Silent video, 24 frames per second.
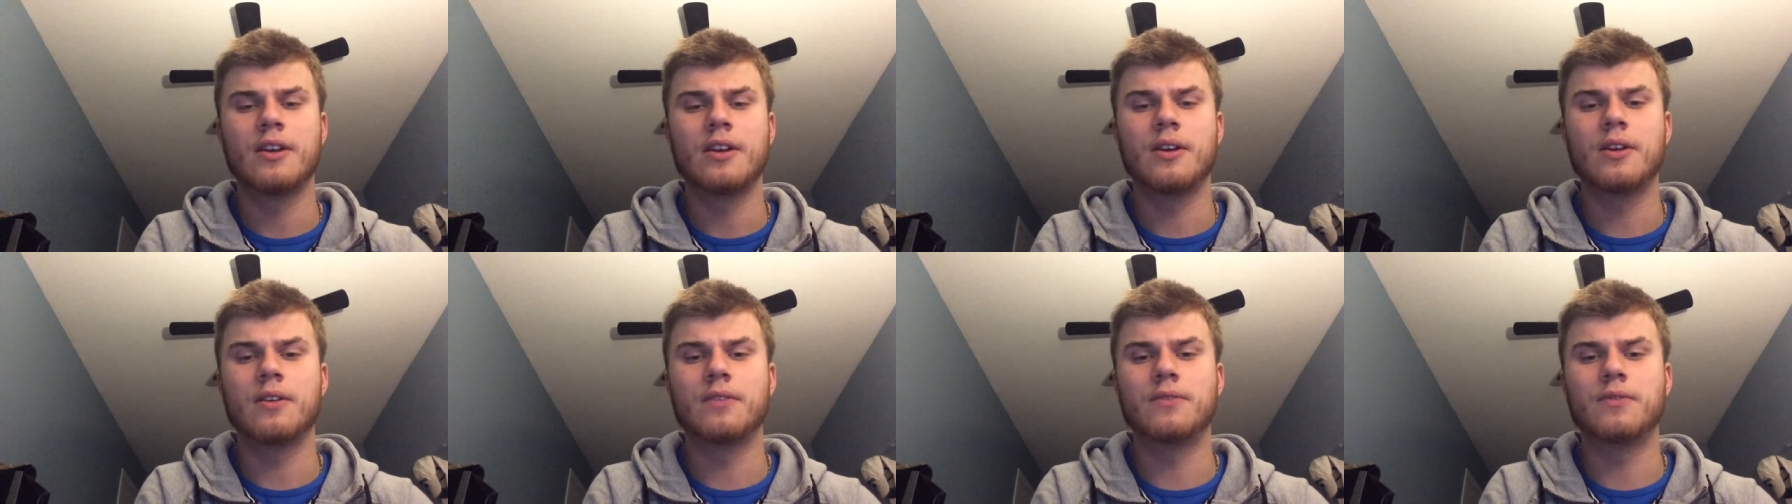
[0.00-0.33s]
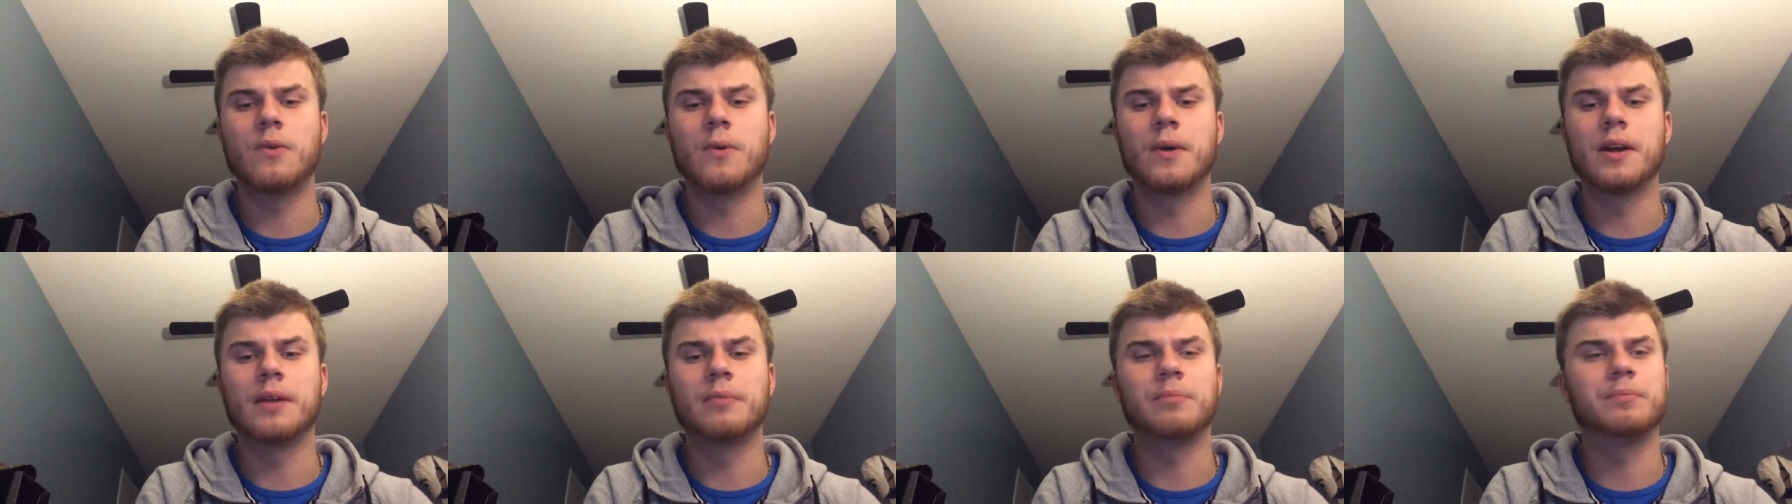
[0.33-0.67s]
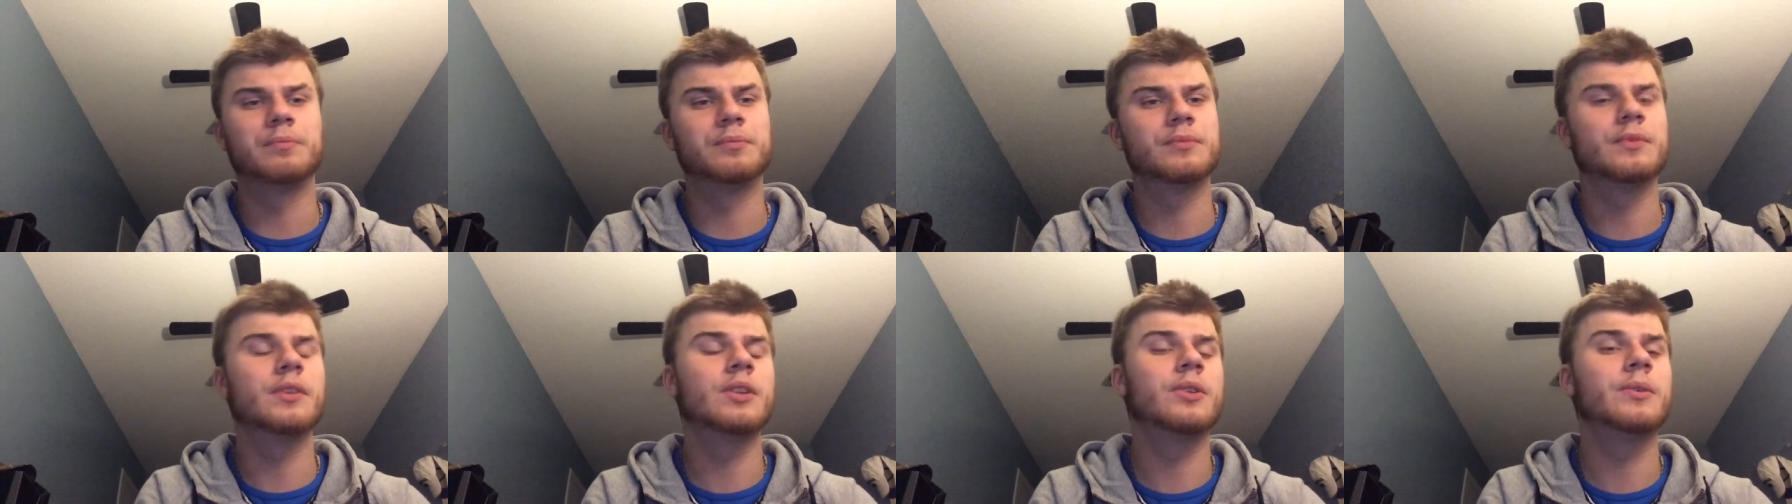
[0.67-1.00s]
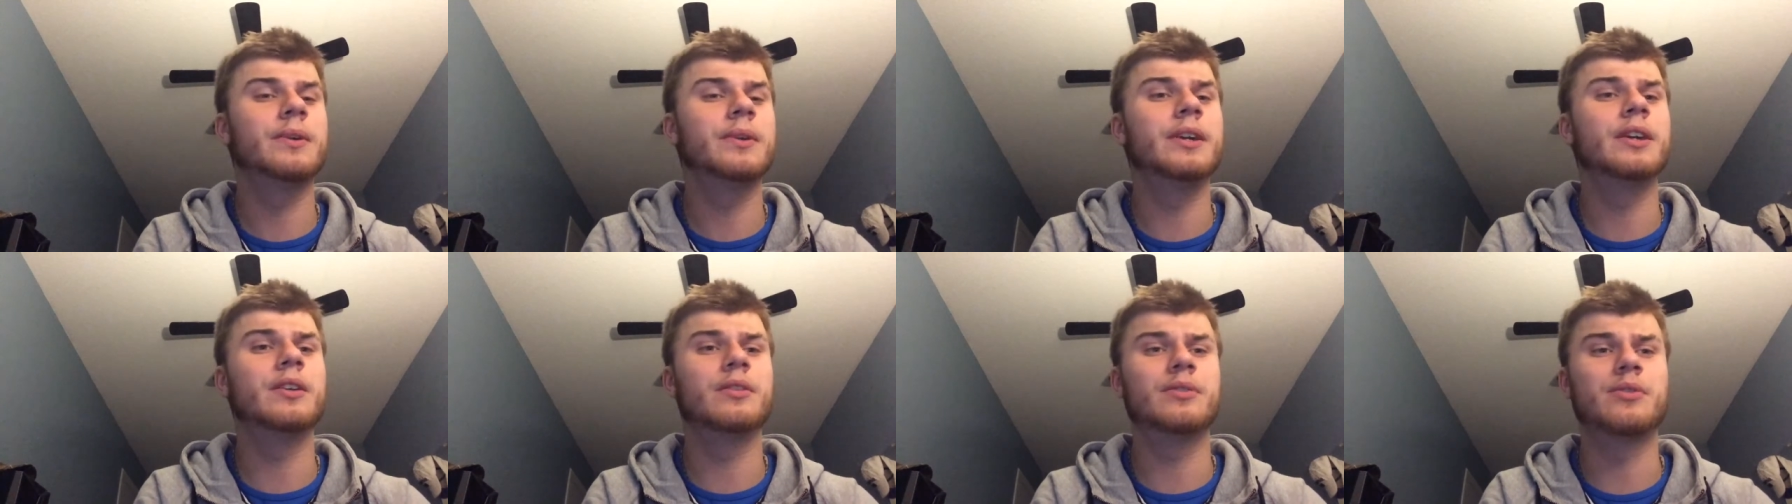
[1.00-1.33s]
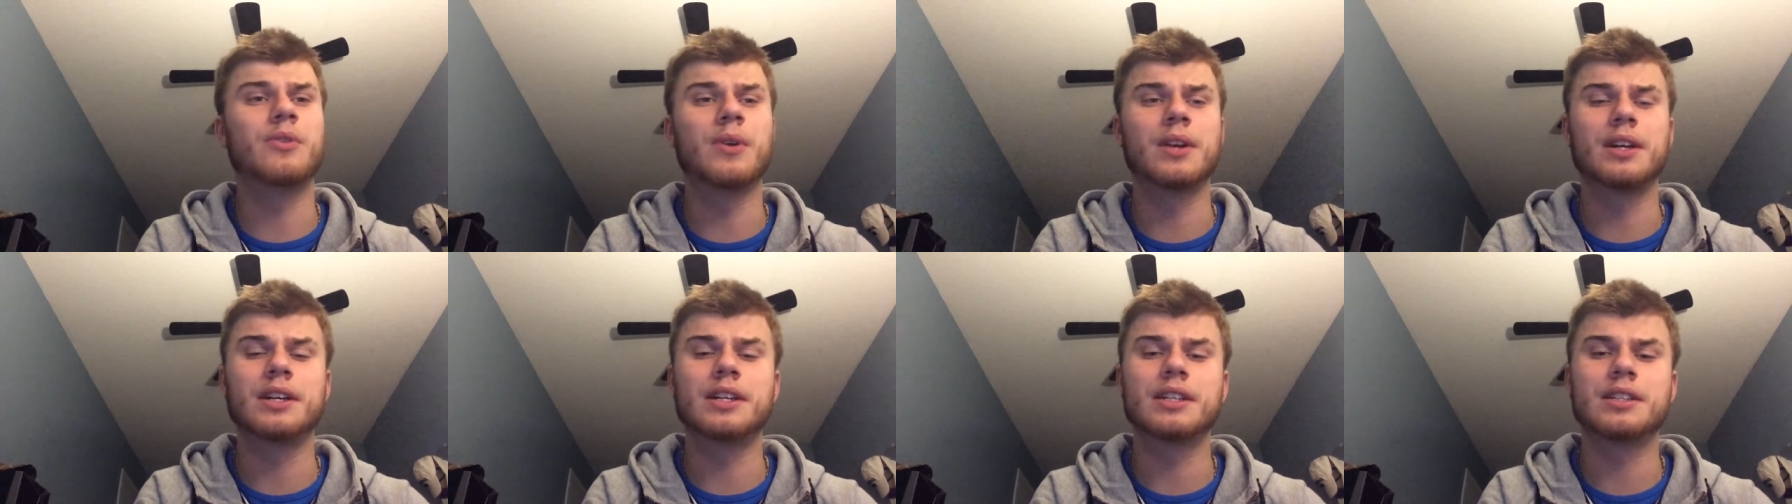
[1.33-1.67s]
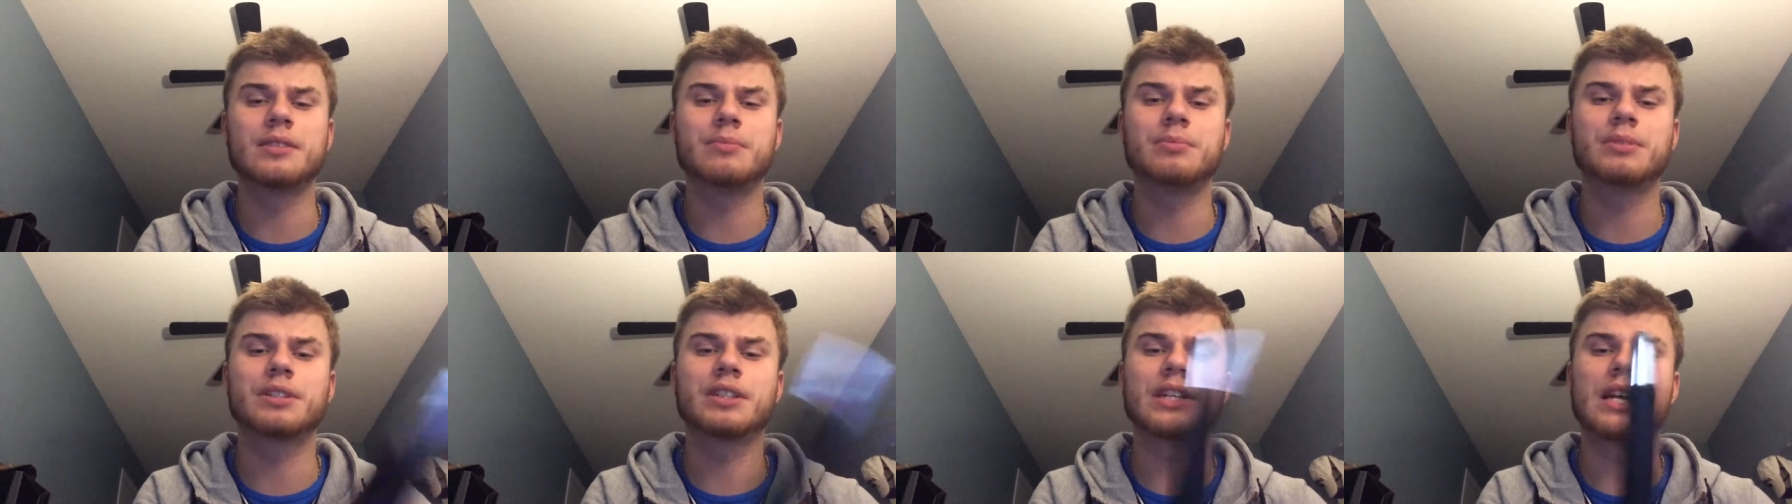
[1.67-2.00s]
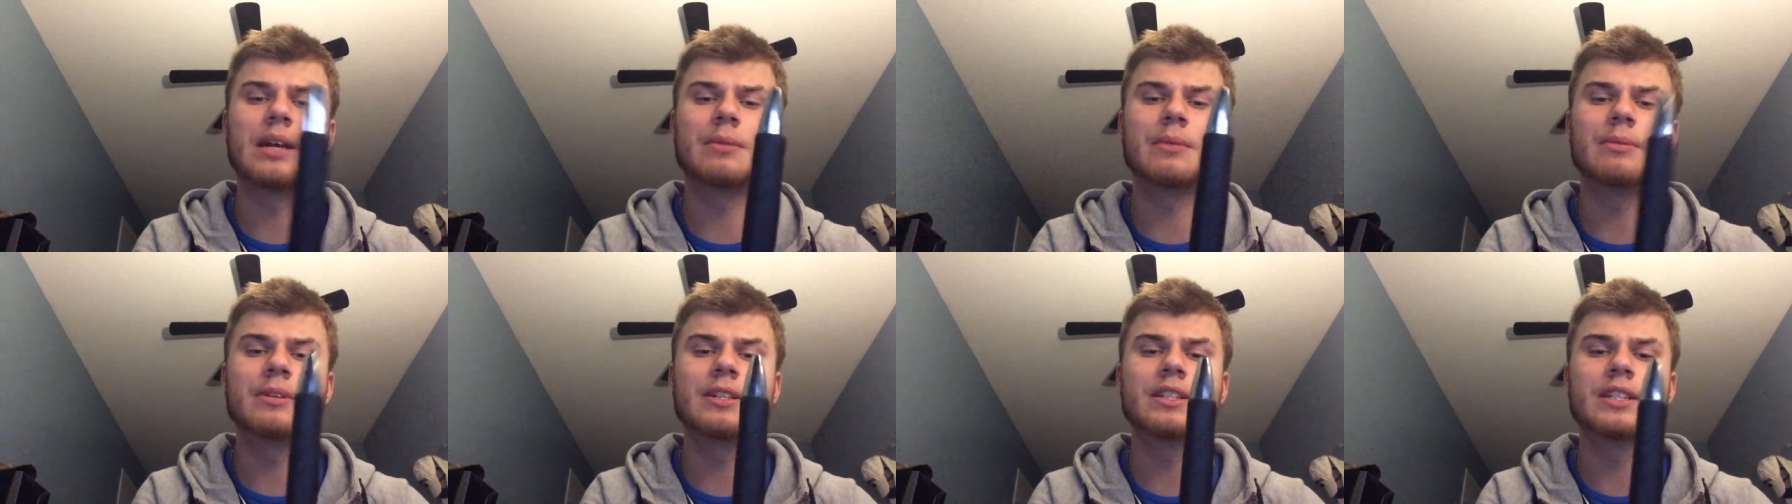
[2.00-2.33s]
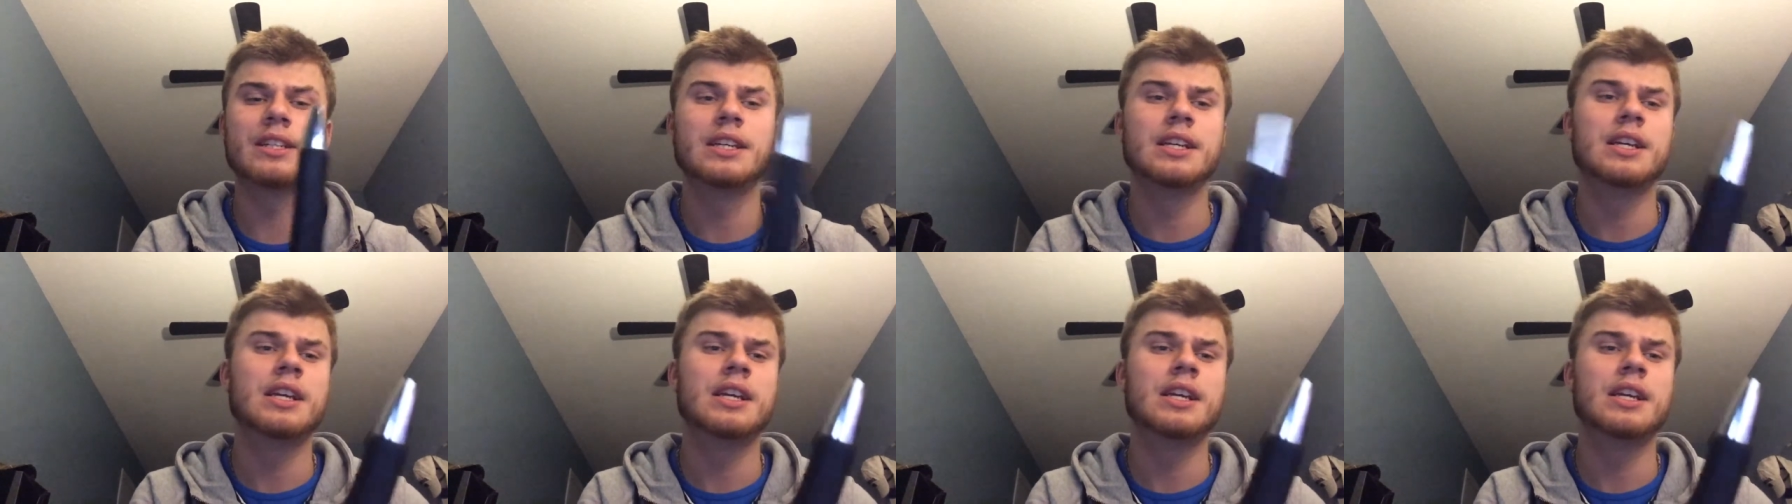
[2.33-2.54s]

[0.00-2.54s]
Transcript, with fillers: or four, three or four subscribers.